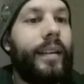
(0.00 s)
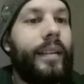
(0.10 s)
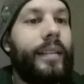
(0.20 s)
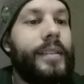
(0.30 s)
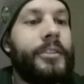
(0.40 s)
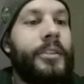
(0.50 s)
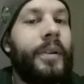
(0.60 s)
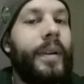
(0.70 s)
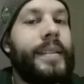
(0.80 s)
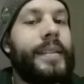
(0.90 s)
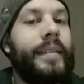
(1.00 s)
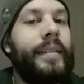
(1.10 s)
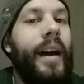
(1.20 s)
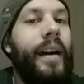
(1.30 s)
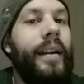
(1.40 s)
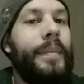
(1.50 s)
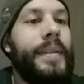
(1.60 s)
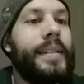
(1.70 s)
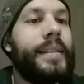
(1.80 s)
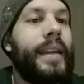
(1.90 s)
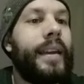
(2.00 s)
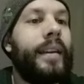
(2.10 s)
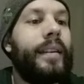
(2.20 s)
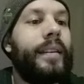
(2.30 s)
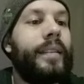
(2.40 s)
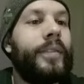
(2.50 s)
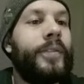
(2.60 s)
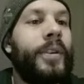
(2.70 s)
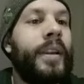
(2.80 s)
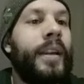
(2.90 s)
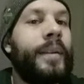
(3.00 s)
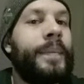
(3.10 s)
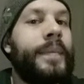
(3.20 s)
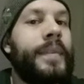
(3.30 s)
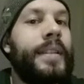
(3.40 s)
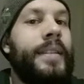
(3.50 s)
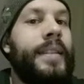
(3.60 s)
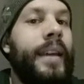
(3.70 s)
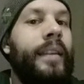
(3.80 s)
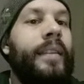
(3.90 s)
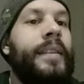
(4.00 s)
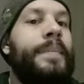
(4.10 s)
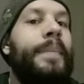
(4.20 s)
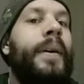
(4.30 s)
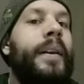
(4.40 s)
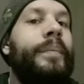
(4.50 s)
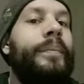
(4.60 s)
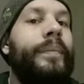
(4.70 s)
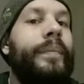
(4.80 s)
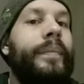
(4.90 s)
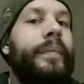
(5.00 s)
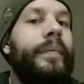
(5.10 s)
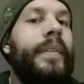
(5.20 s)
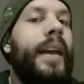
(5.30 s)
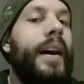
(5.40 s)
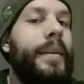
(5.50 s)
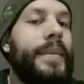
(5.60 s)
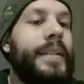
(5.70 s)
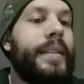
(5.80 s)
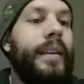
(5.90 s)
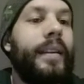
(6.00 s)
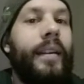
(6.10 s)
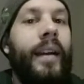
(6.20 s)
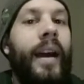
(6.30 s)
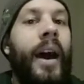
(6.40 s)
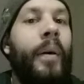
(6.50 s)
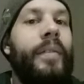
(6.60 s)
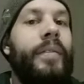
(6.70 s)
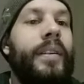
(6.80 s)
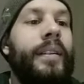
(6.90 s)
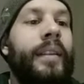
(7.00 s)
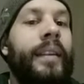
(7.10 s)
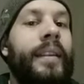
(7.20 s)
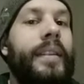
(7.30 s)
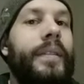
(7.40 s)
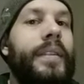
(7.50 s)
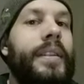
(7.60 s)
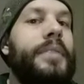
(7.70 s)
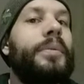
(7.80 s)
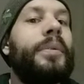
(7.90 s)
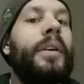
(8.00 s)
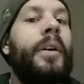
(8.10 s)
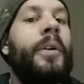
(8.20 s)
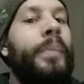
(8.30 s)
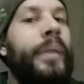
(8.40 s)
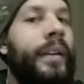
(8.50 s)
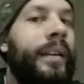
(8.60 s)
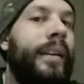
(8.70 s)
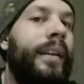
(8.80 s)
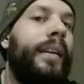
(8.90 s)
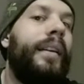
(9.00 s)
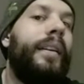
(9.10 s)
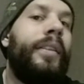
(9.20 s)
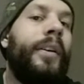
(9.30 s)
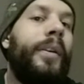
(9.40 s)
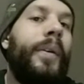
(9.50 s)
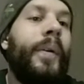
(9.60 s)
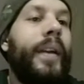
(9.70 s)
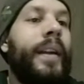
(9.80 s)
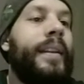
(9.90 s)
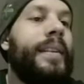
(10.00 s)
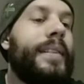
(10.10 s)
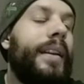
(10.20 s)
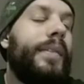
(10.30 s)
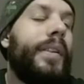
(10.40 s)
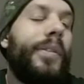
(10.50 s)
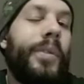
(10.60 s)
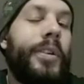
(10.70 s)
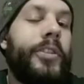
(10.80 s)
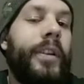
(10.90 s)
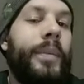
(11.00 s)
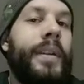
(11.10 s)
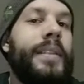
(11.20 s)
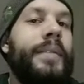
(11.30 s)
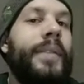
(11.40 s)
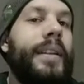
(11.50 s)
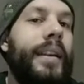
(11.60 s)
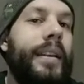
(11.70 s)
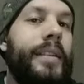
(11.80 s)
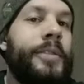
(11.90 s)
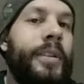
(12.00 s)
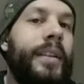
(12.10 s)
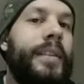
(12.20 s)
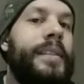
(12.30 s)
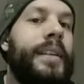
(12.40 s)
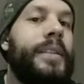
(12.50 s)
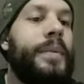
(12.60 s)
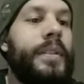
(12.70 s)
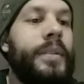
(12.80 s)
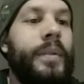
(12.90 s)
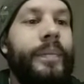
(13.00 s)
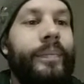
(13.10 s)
so it's not a mistake for him to take this pawn. Not a mistake. However, it leaves his rook open, though it is kind of like a rook trick, because if I take his rook, he takes with his queen.